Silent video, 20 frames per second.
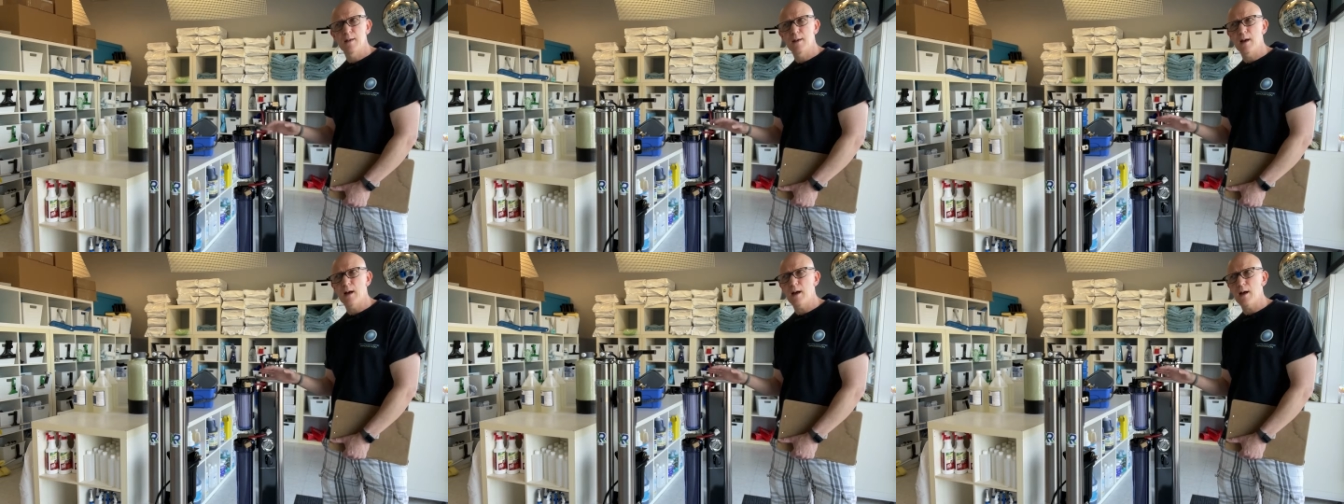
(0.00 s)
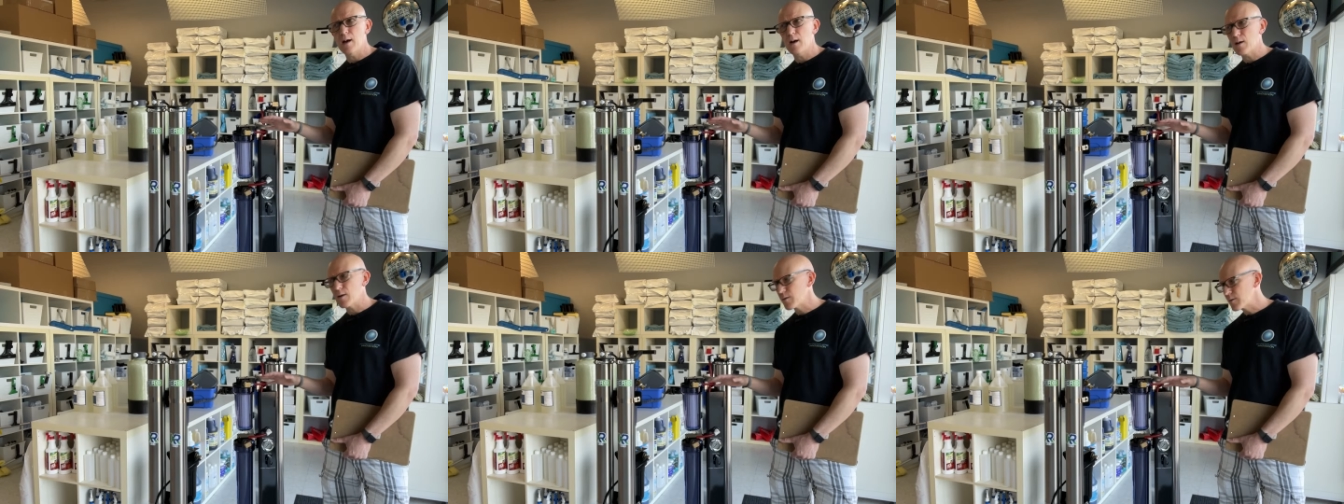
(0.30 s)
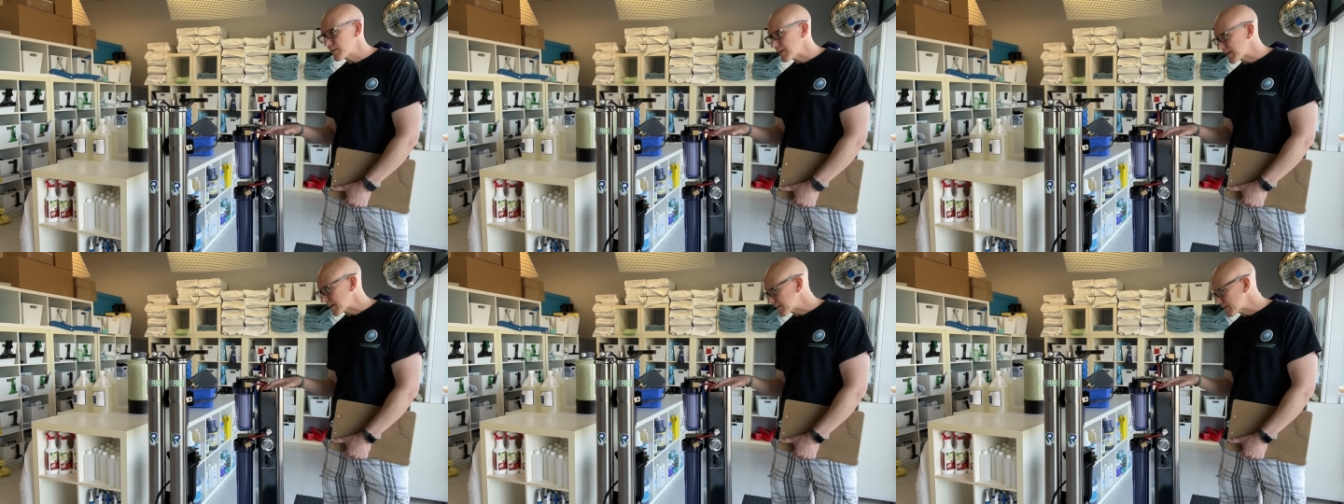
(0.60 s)
uh,
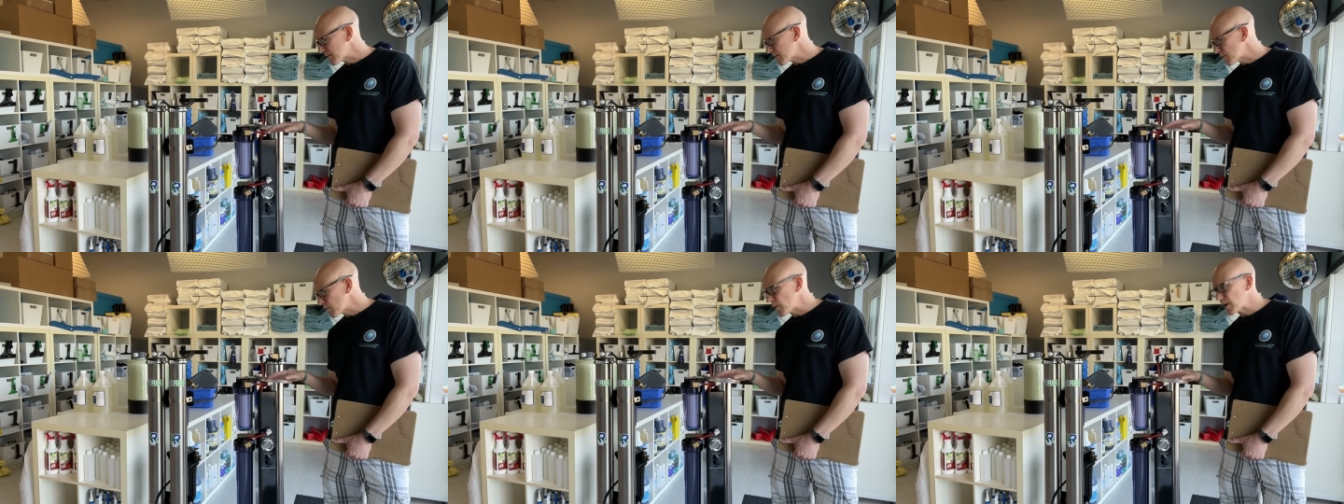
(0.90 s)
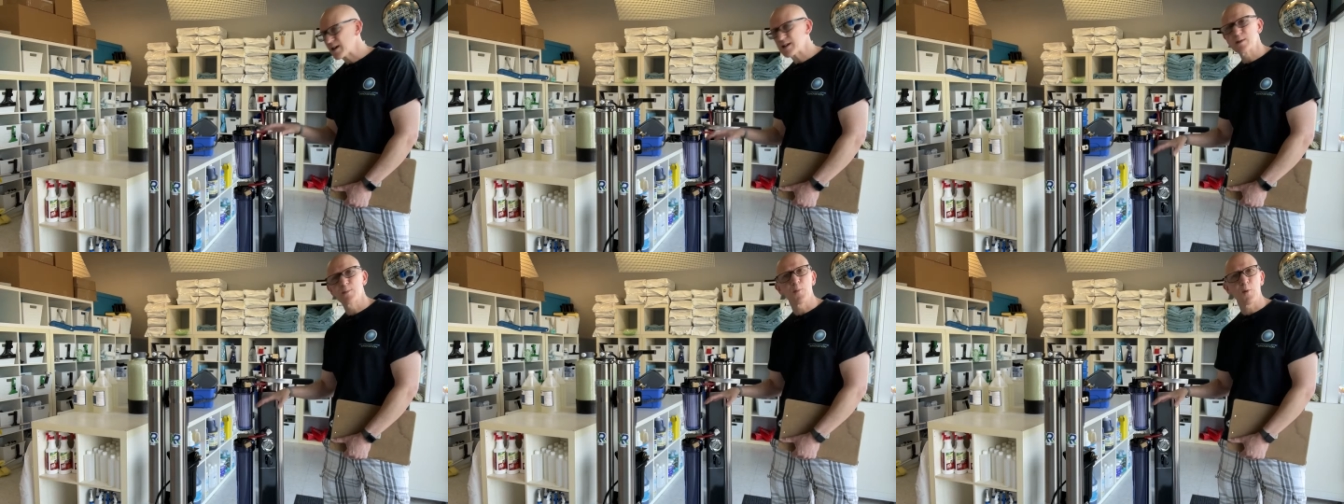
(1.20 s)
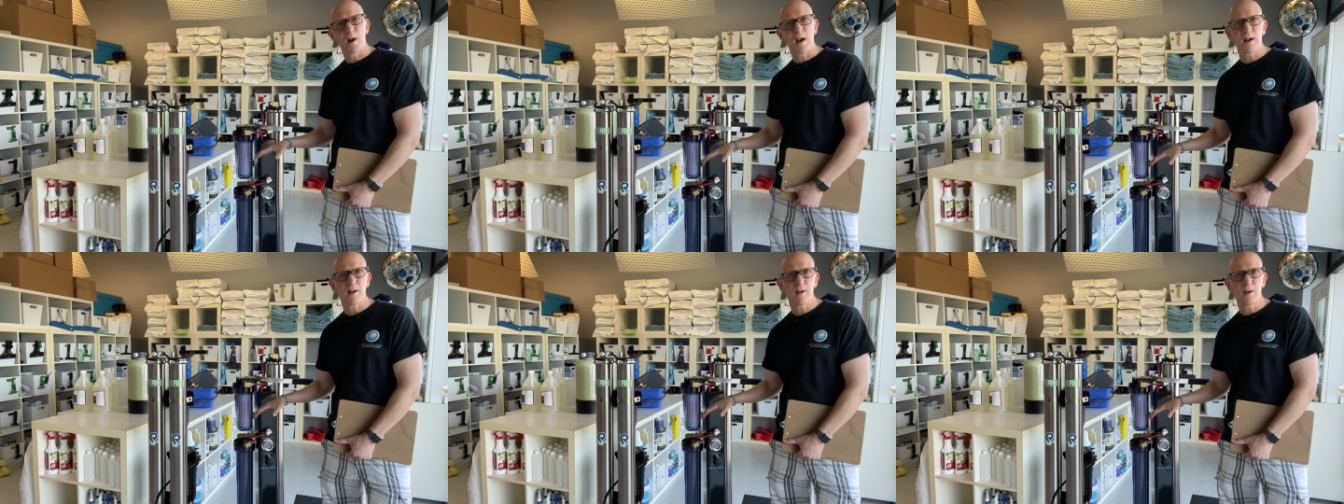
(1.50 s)
that when it's
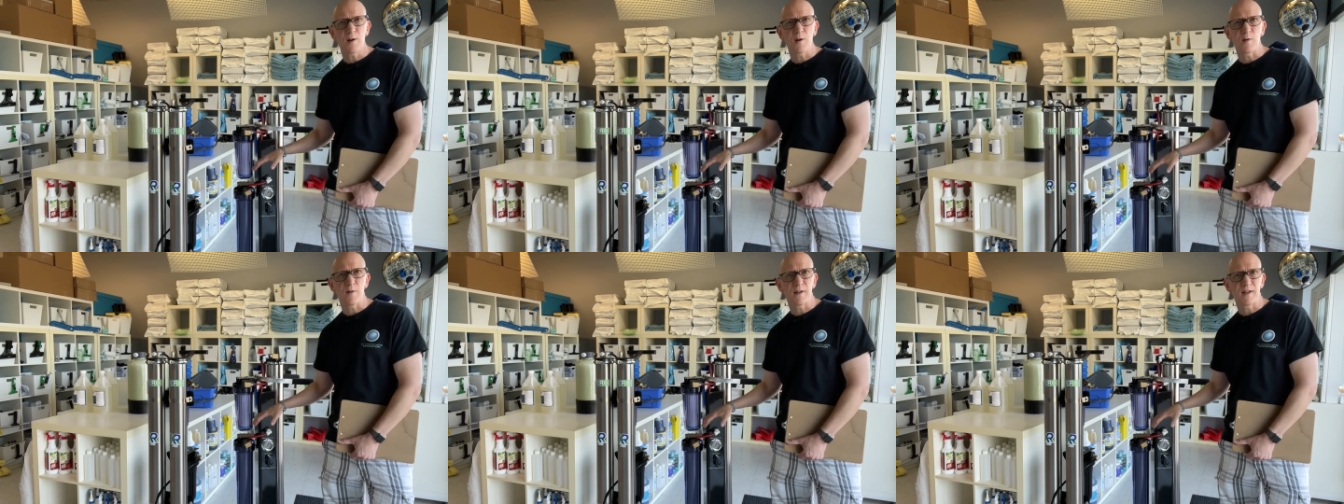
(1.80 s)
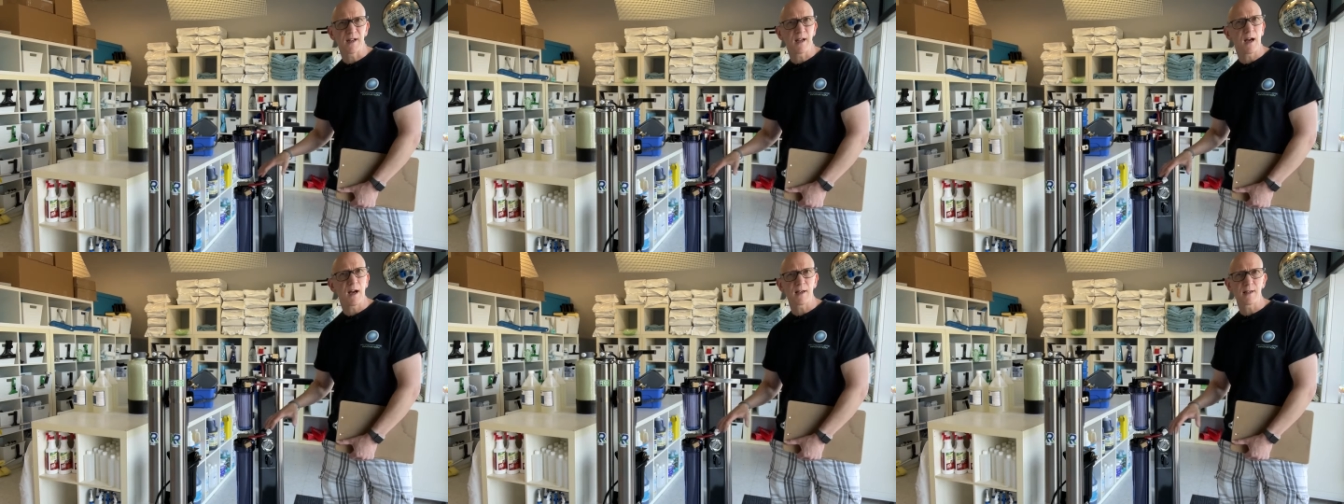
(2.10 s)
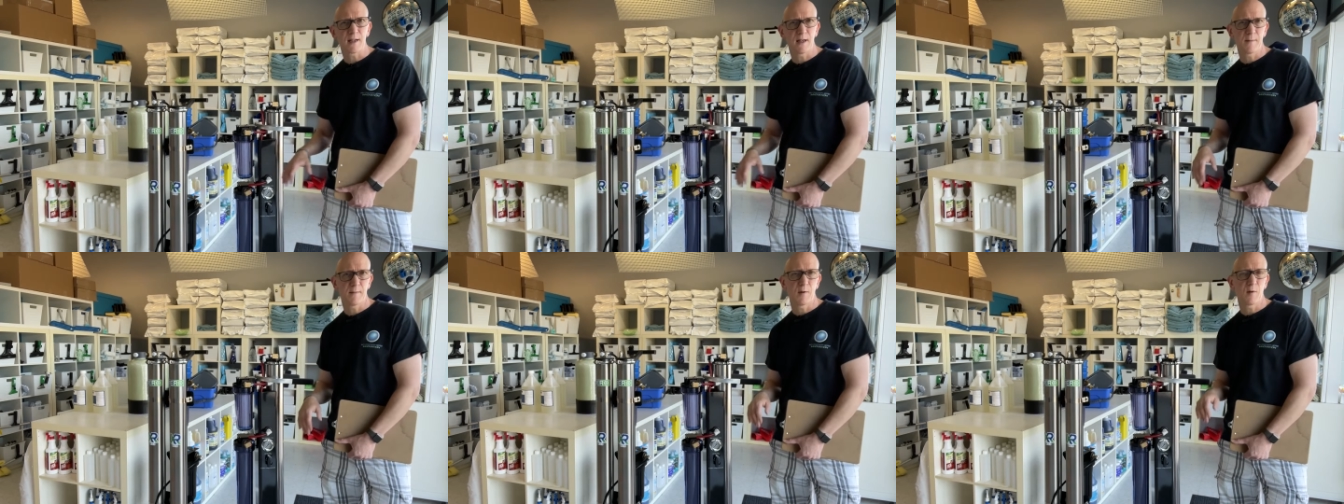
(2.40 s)
brand new, the DI
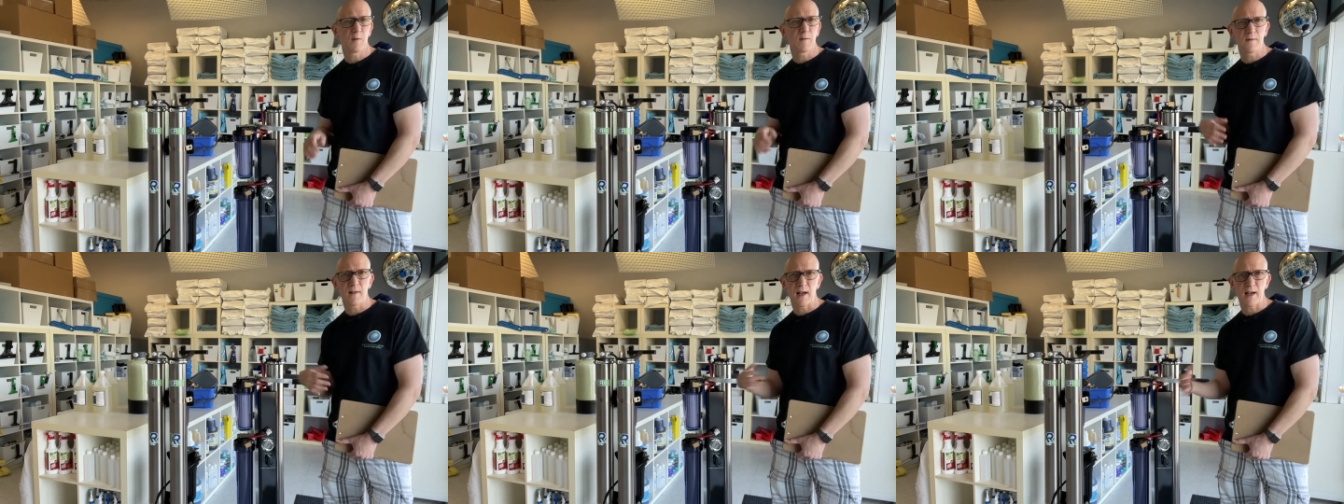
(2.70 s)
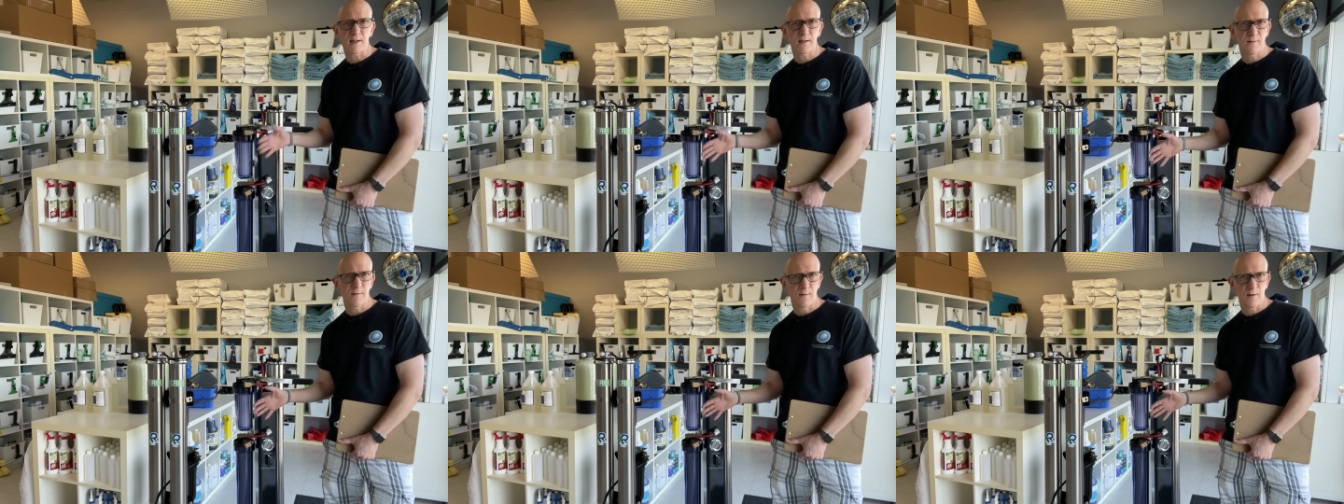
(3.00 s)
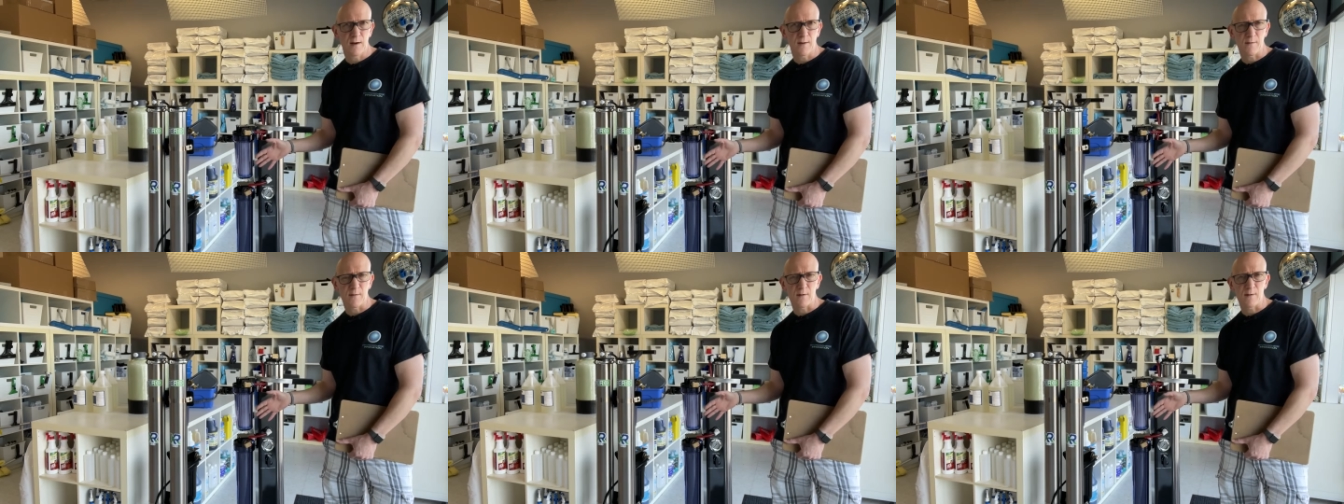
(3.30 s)
seems to have lasted
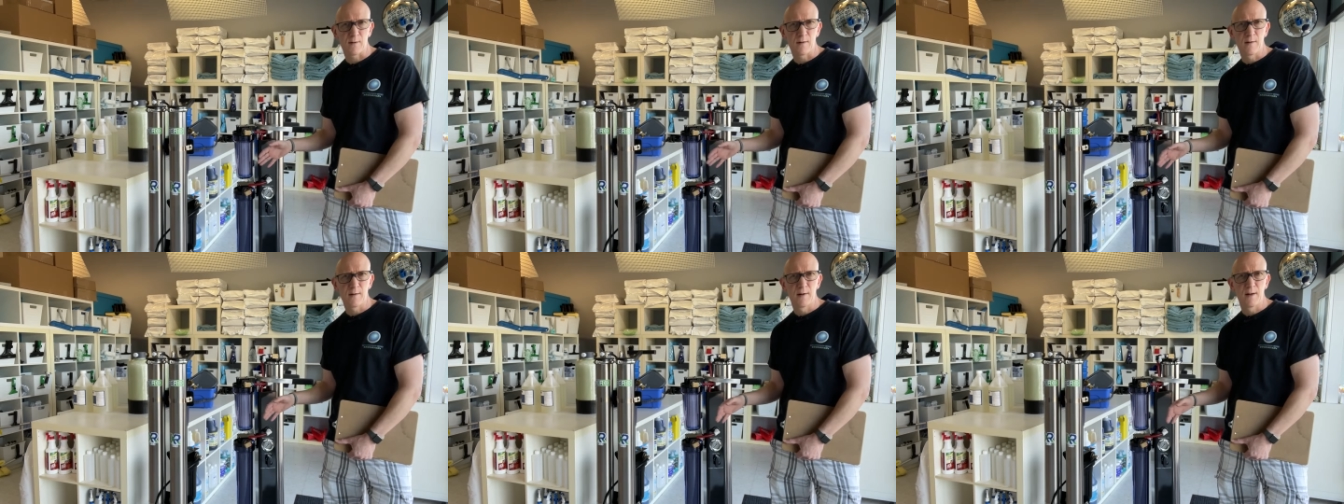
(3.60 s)
forever.